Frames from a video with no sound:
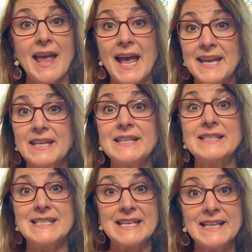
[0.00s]
And
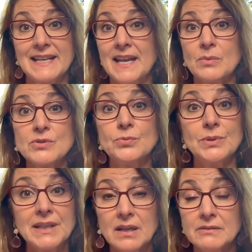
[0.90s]
it did. And it was
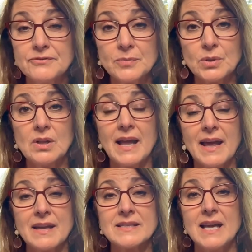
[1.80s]
really comfortable.
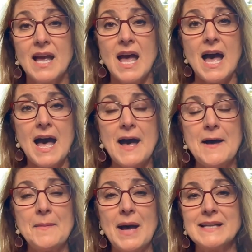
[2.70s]
And
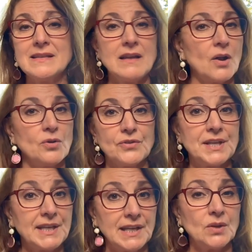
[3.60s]
I did not
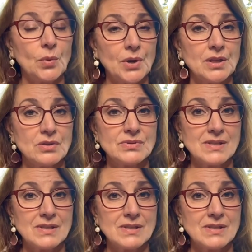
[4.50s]
overheat wearing those